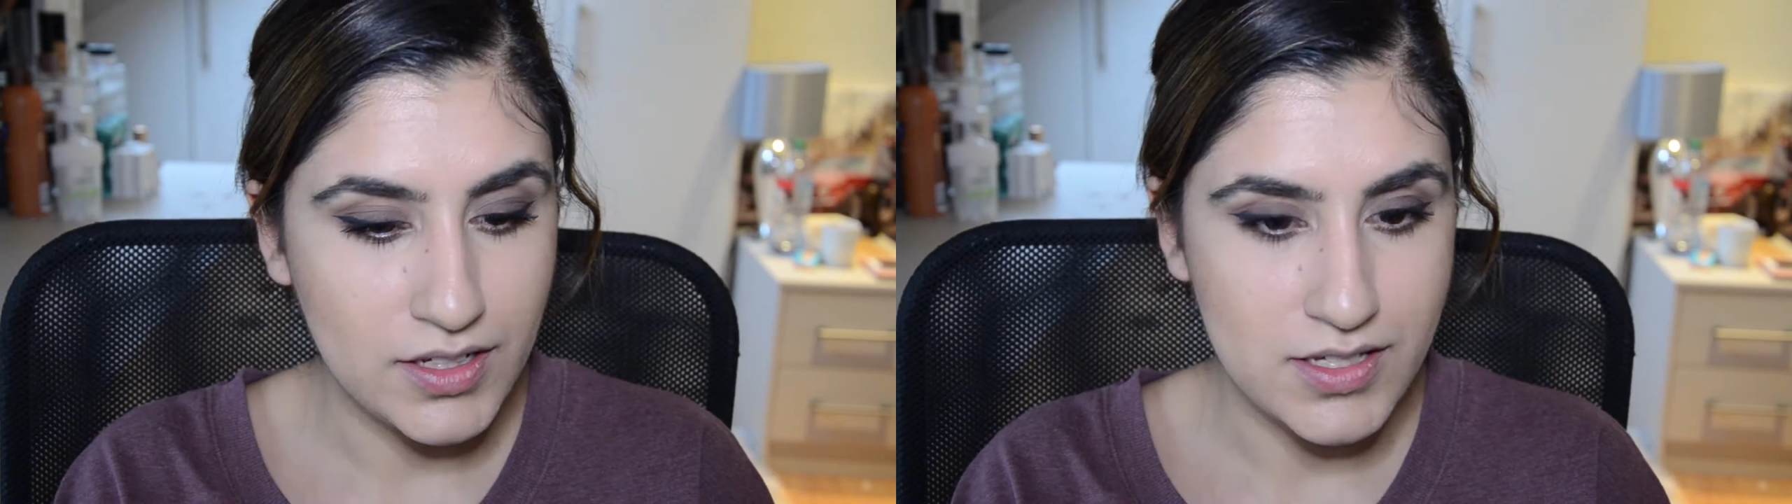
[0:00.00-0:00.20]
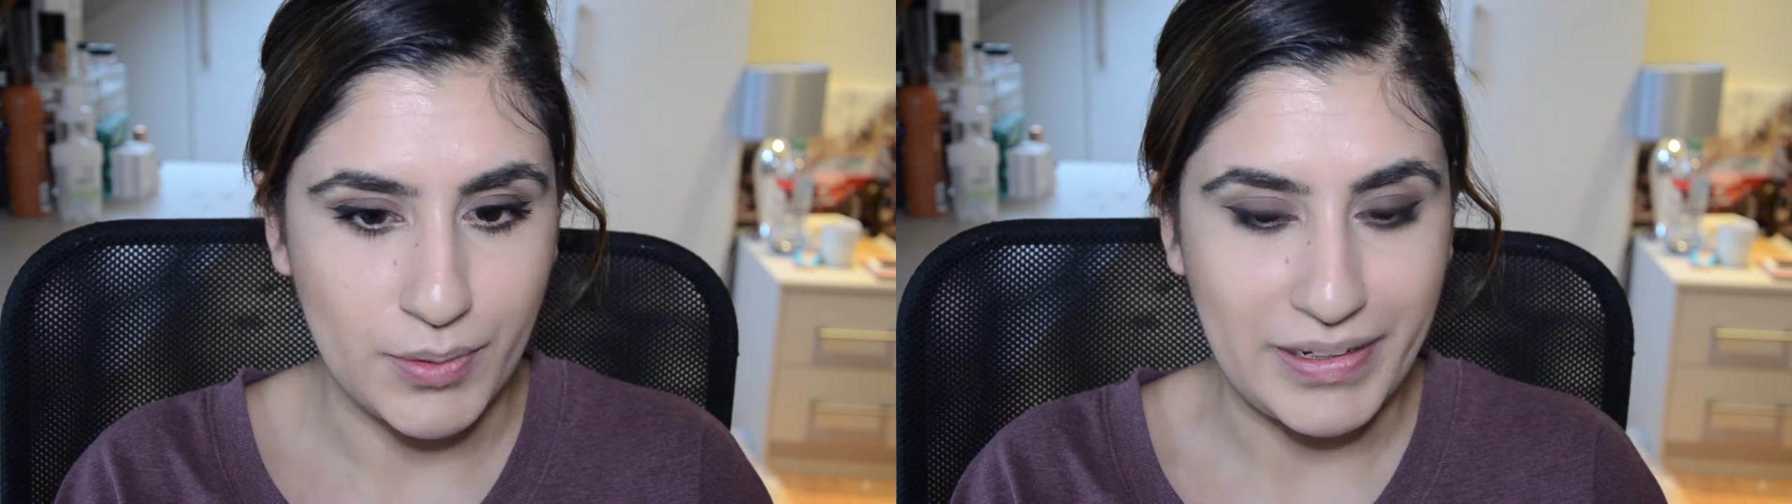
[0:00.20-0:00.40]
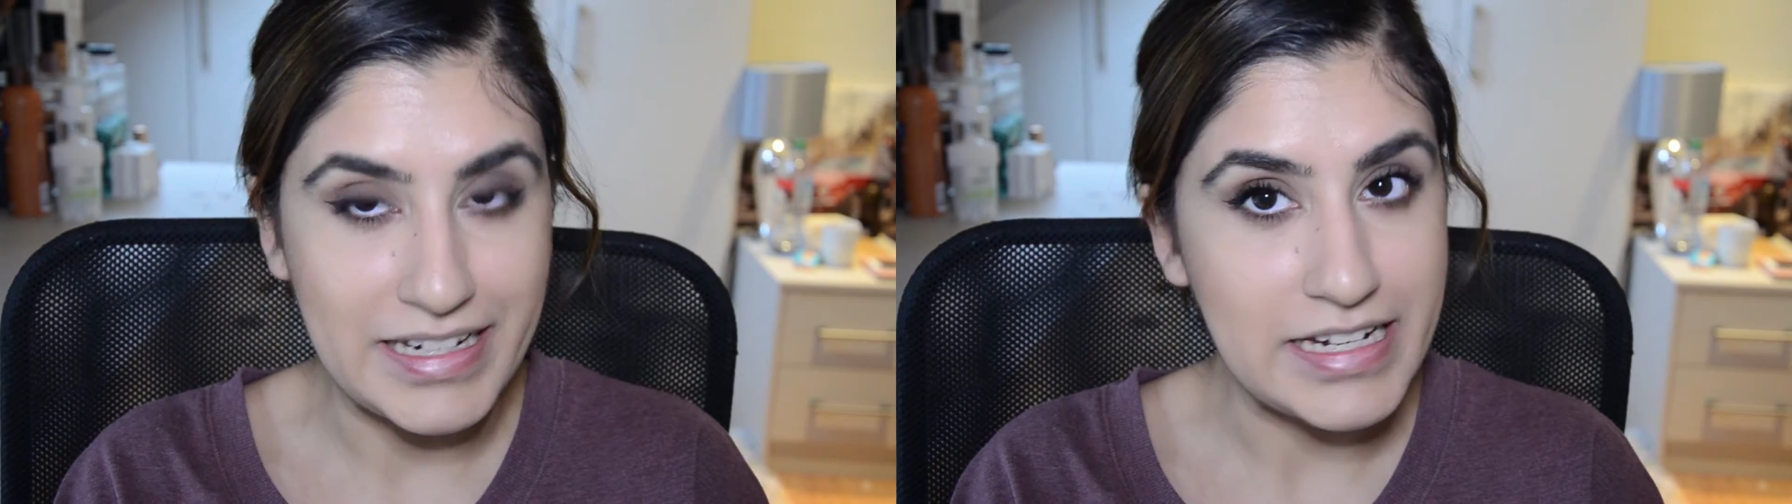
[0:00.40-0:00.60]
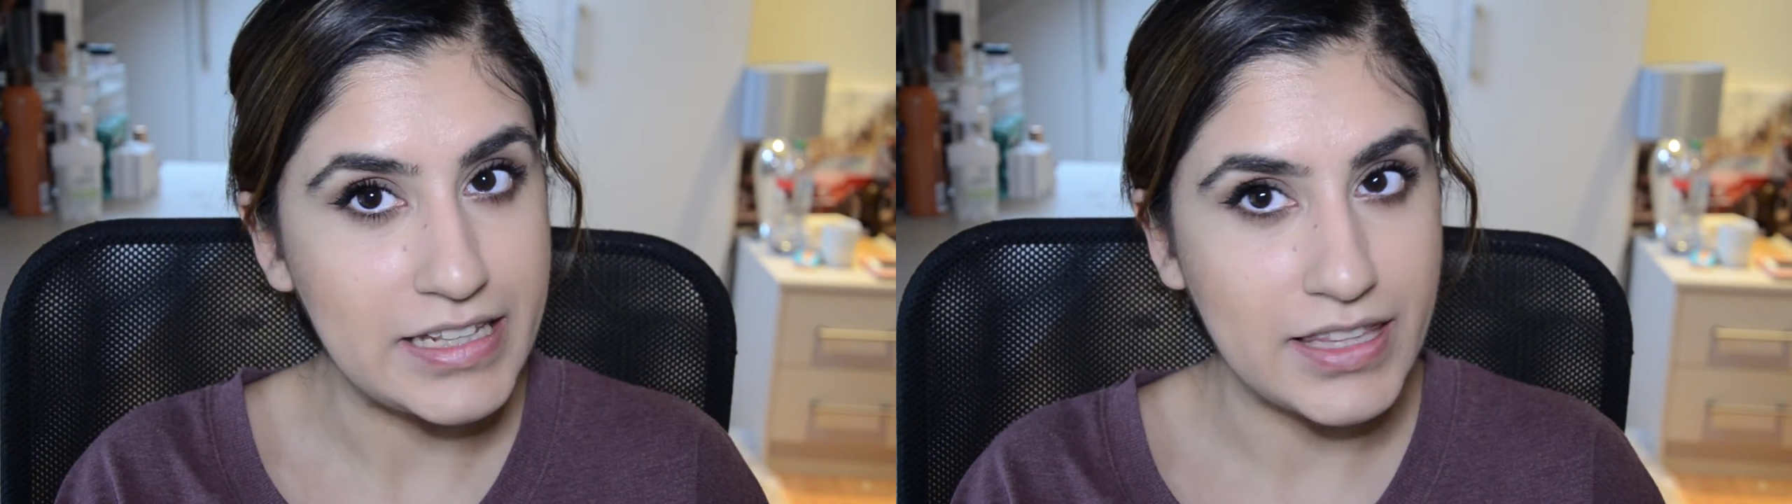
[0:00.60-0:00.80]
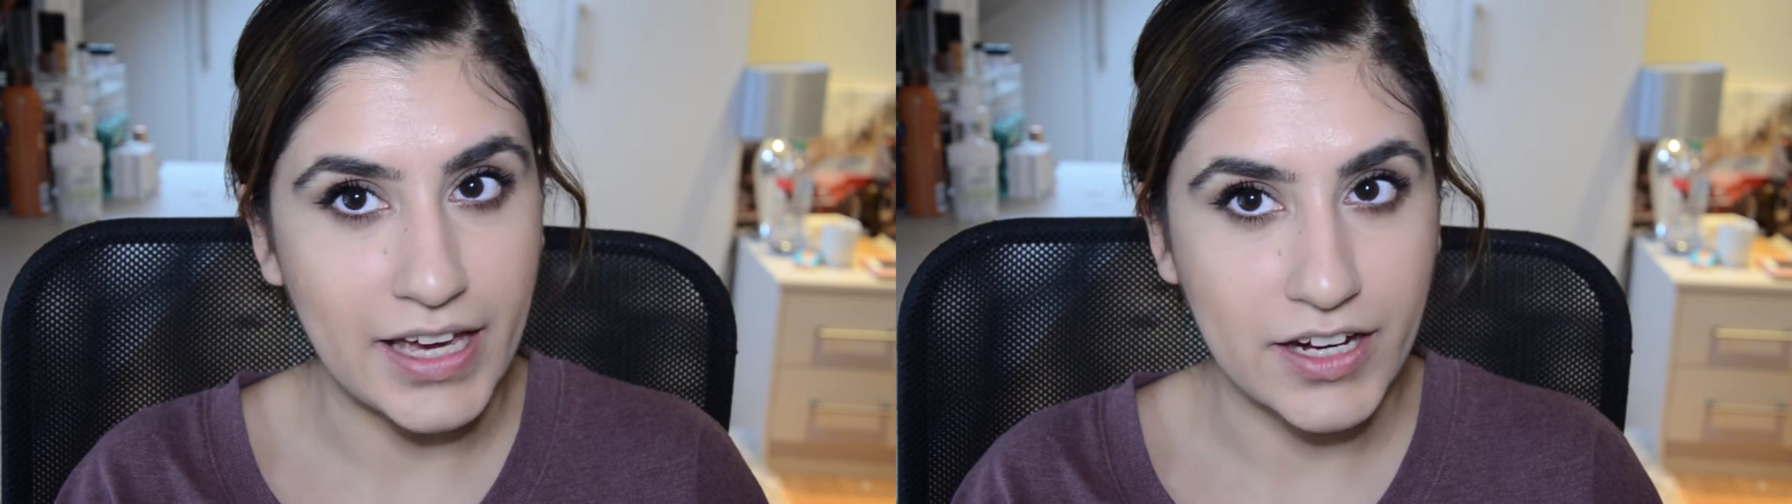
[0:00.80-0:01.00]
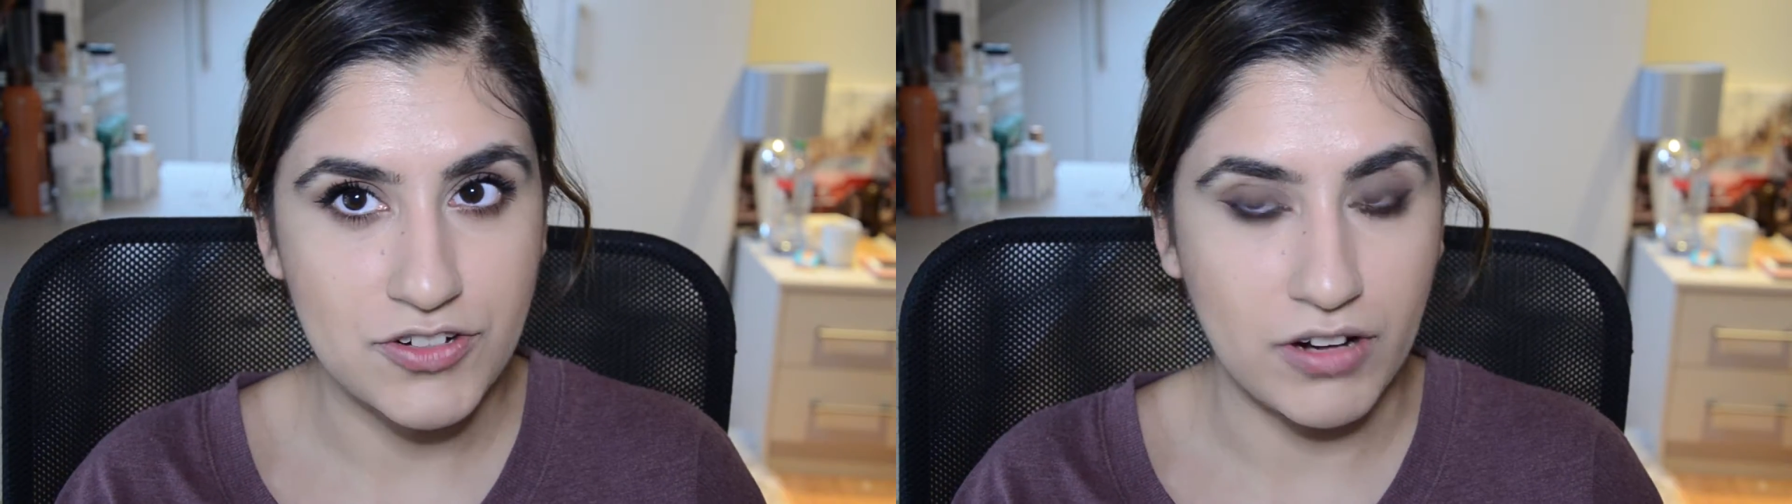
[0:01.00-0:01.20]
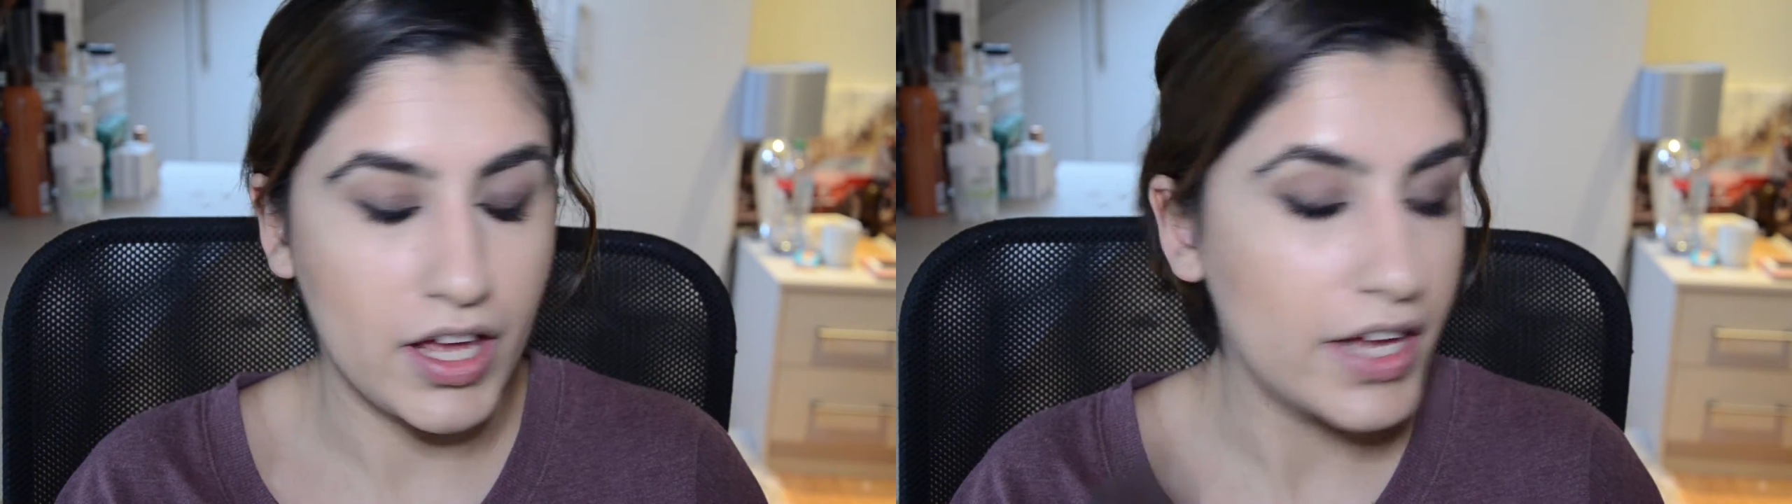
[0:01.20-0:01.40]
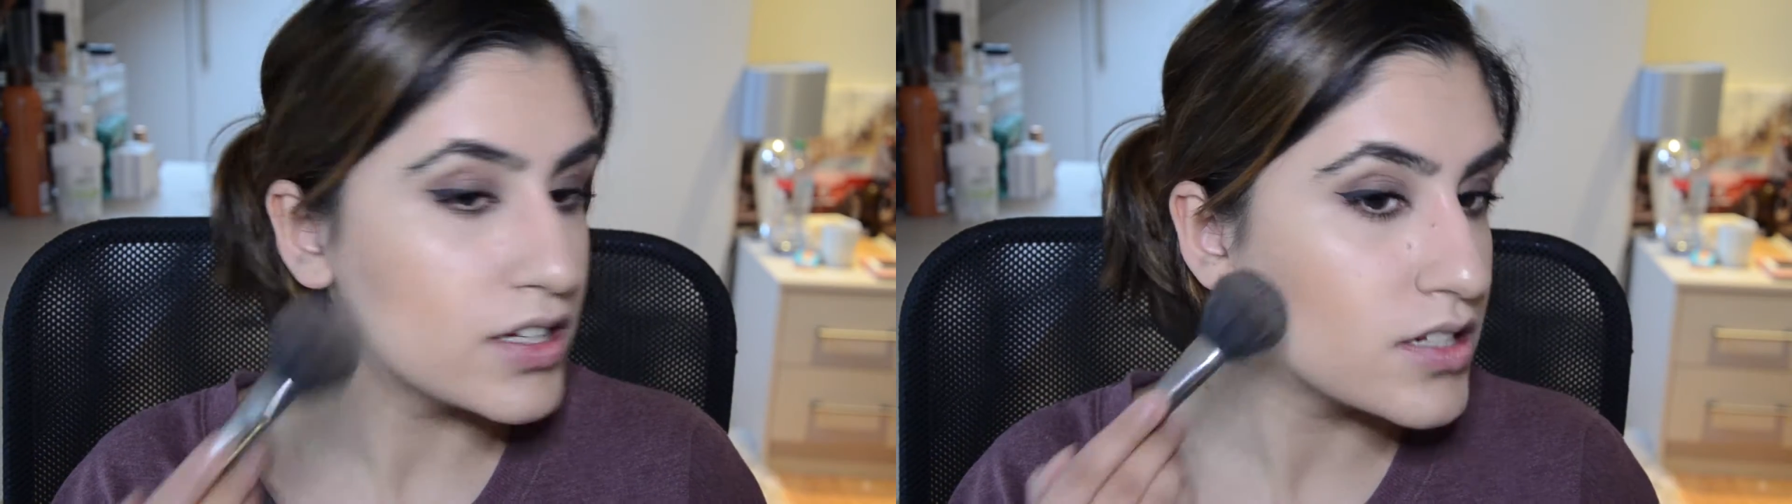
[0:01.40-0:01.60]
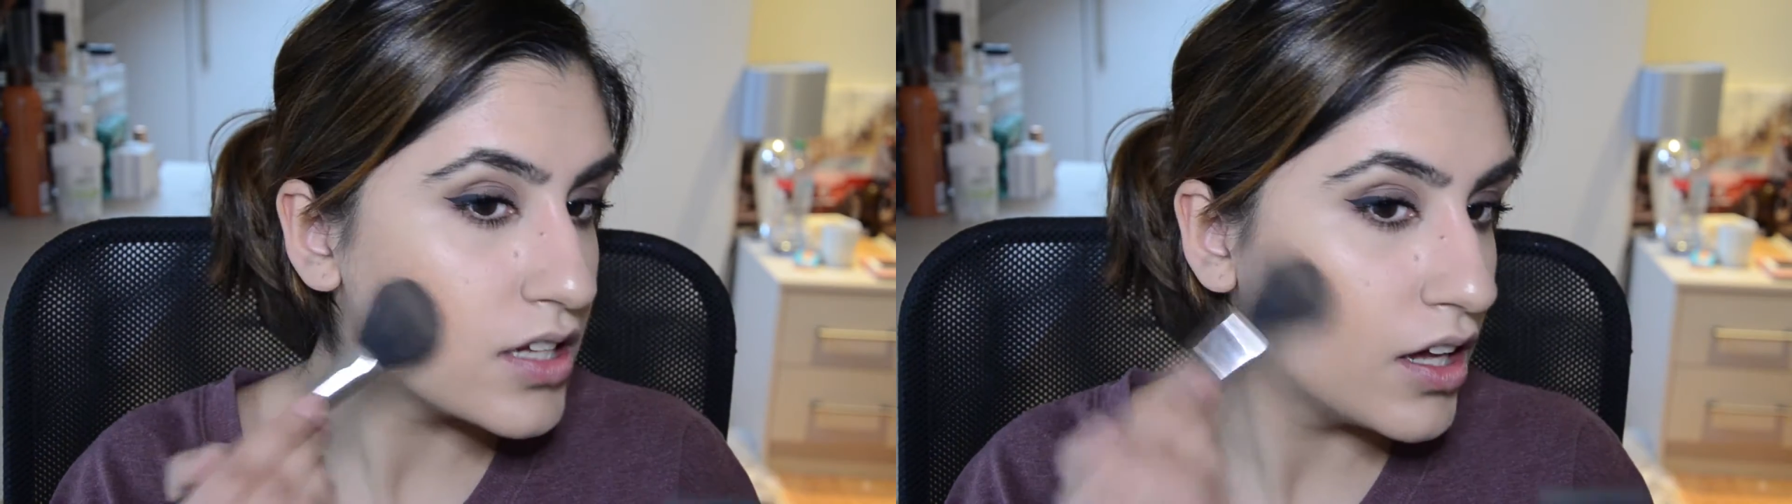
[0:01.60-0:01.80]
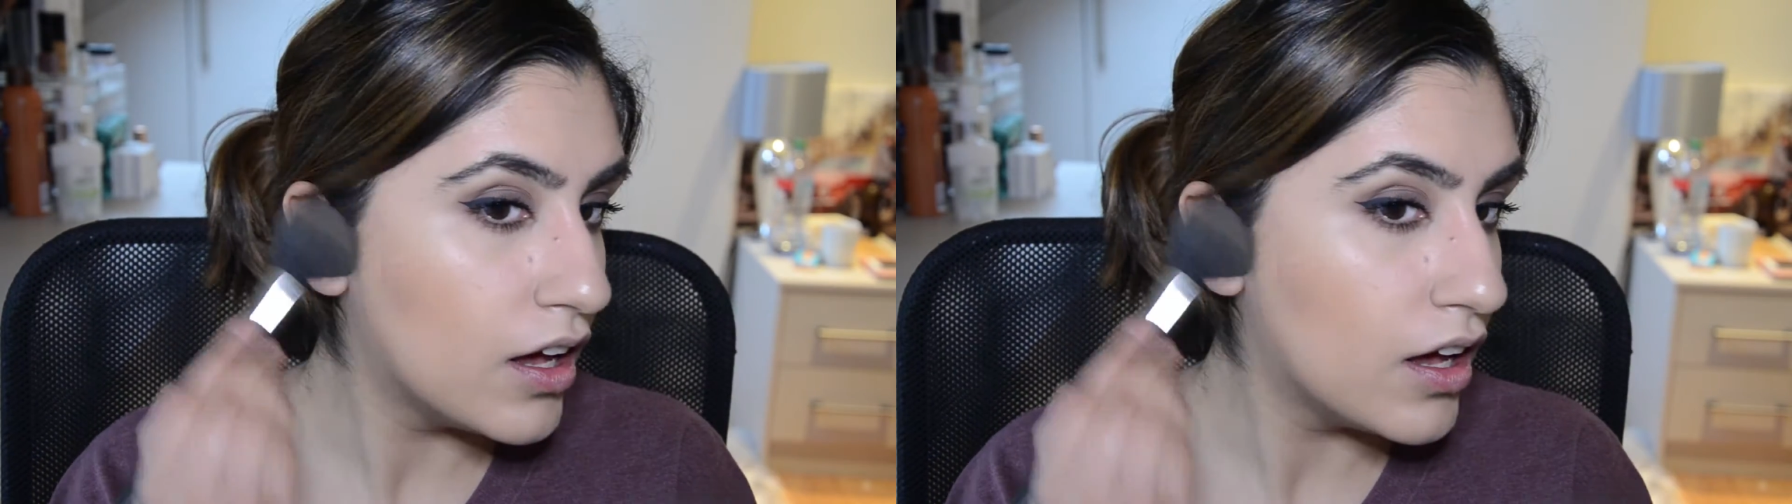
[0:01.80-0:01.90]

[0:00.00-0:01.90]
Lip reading: so I need the extra light.